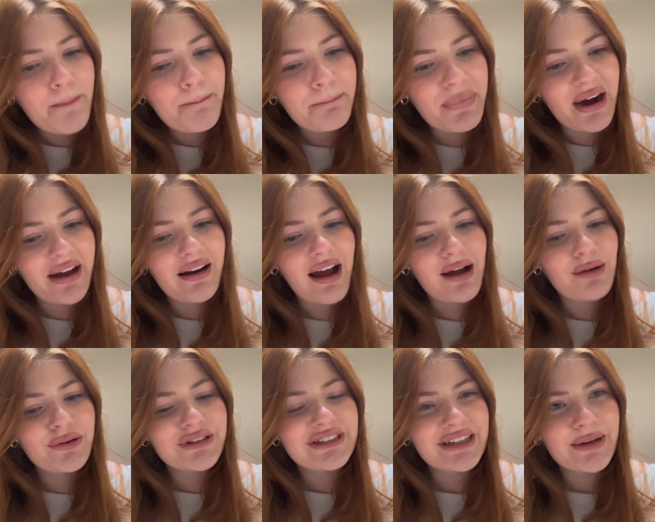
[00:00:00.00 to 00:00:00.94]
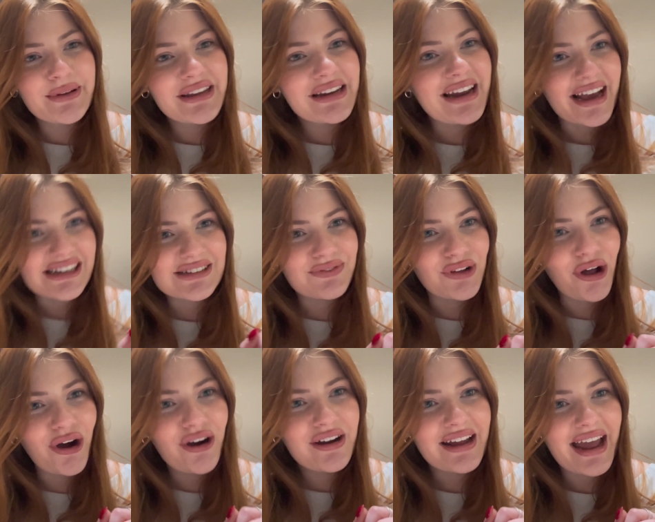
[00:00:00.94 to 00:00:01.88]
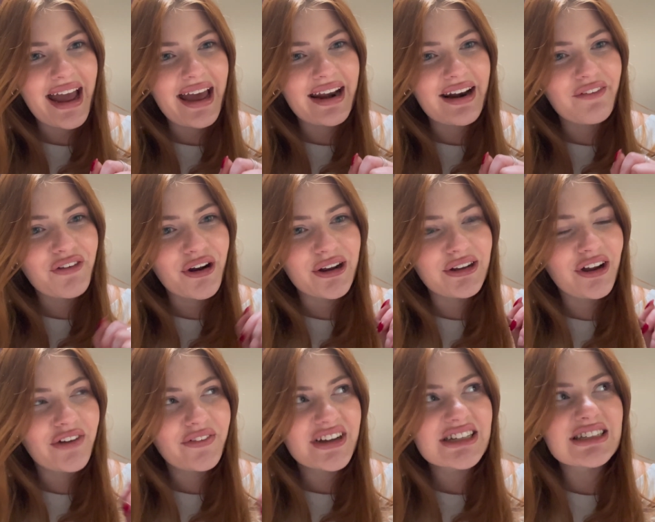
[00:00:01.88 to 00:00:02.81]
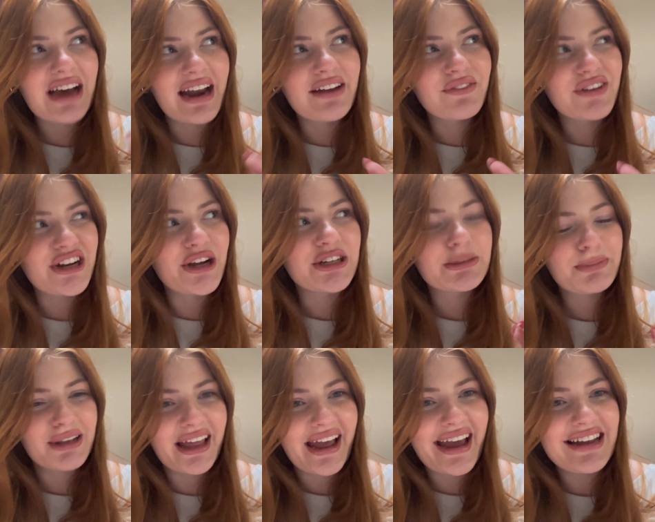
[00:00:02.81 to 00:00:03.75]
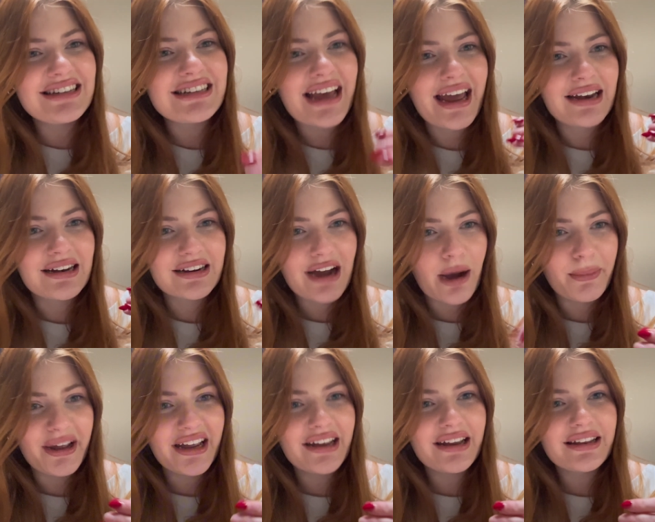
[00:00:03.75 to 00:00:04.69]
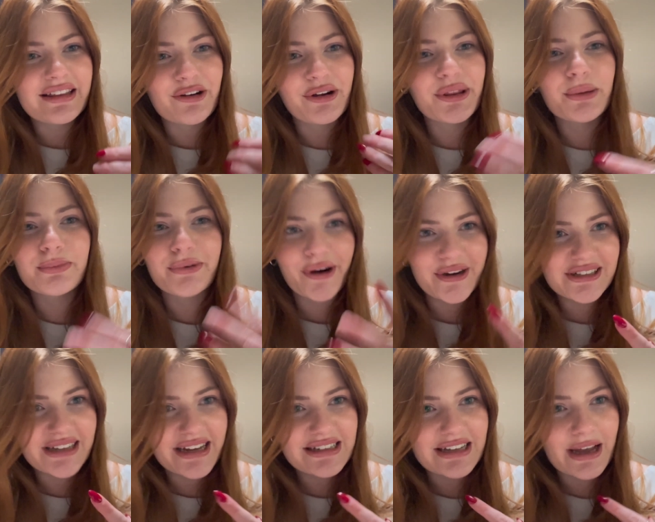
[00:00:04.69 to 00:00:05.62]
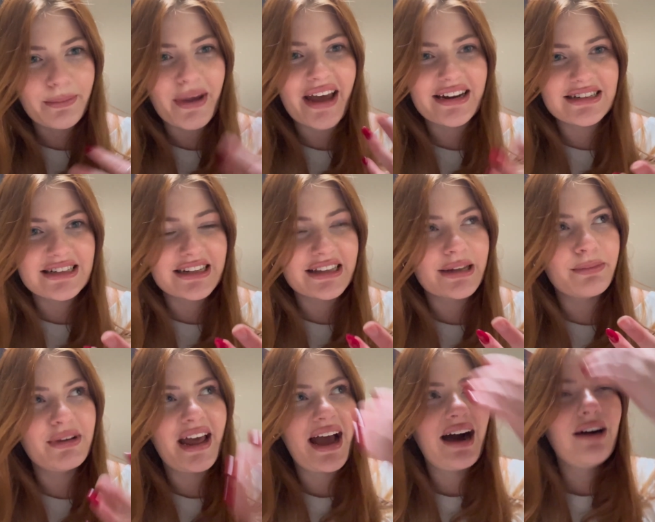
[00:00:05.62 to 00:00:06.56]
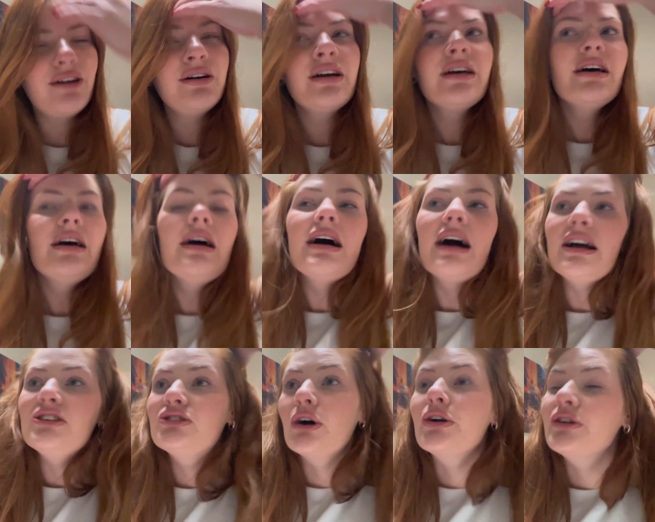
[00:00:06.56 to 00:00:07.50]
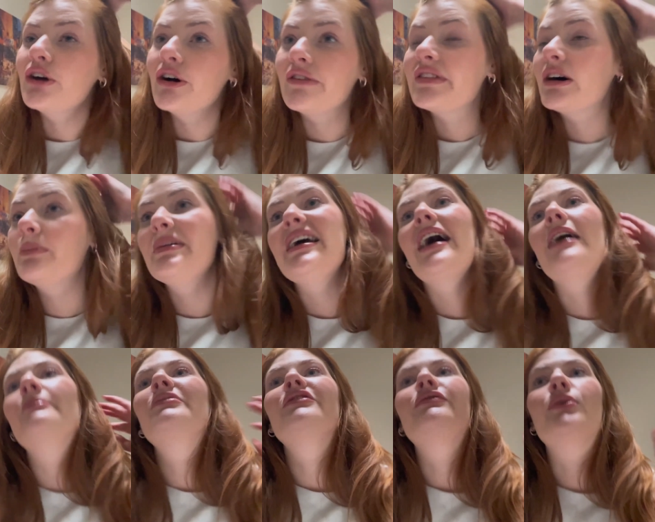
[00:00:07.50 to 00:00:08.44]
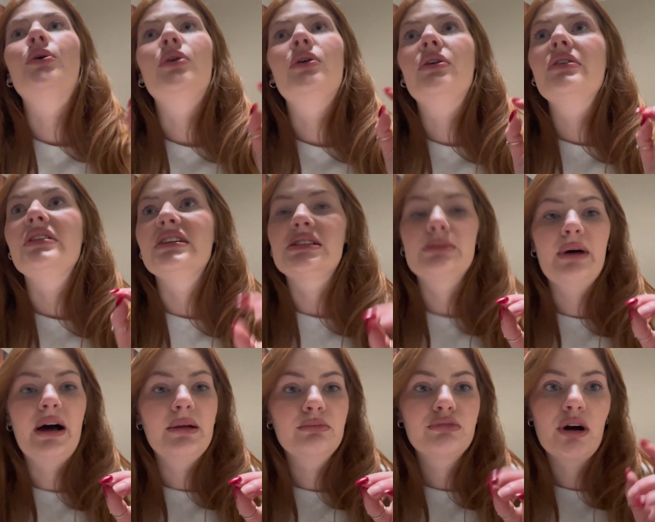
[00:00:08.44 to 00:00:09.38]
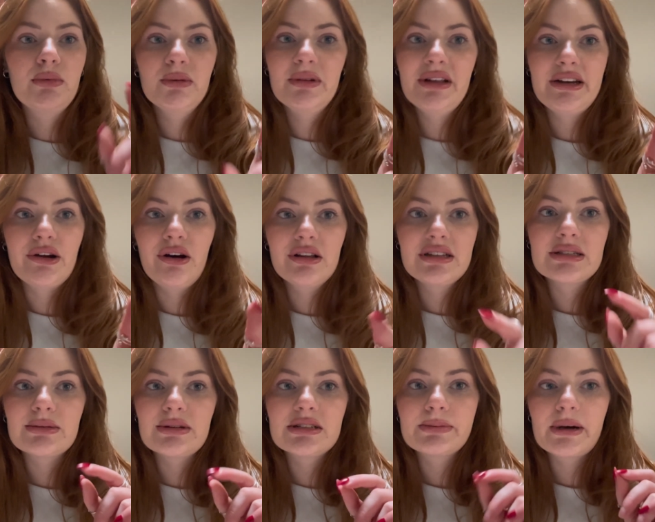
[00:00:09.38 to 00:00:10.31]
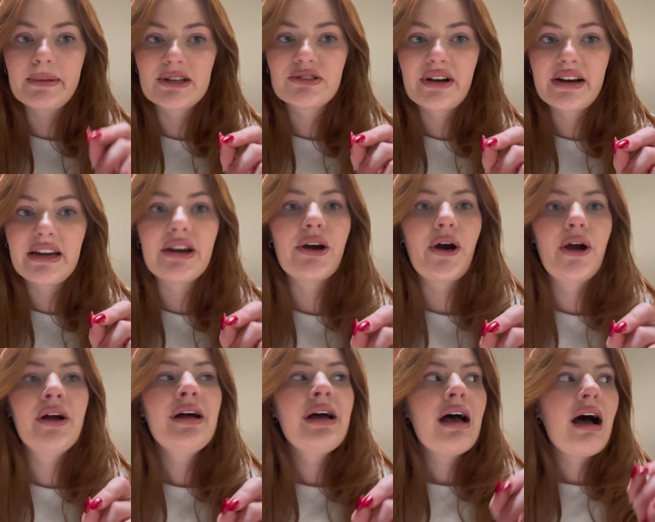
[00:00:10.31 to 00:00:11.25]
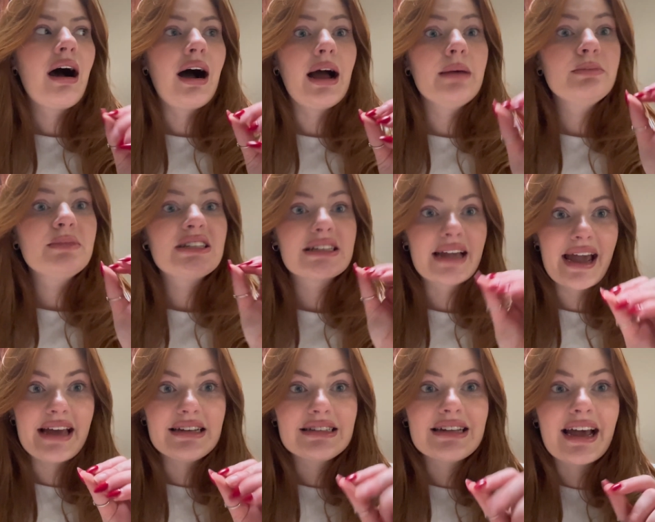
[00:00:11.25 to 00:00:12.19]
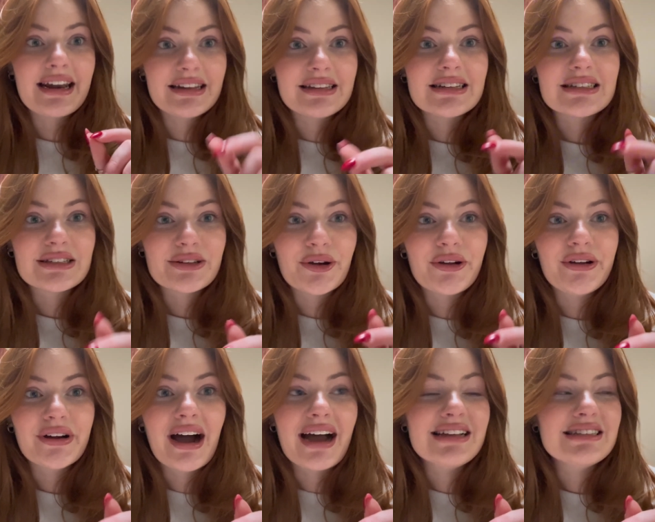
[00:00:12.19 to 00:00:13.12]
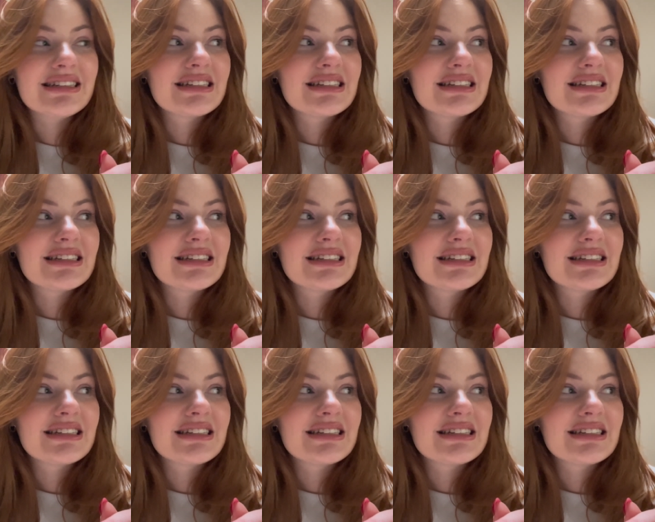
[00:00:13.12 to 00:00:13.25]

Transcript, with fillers: But I will see you in the next vlog and I've got a lot of exciting videos planned and coming. They're in the process. I'm editing them now. I don't know if they'll be out before this one. Probably not. This one's pretty much ready to go. I'm scared to edit this though, you guys.